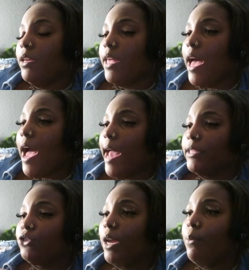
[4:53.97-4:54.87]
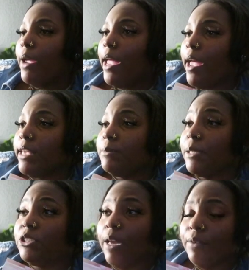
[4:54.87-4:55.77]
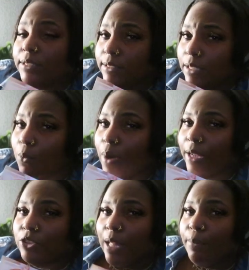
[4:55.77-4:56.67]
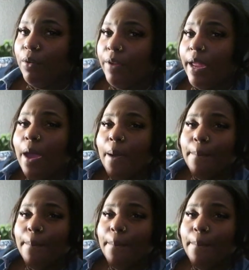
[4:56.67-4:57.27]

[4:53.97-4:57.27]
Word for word: yeah, I stray away, especially ever since I watched that movie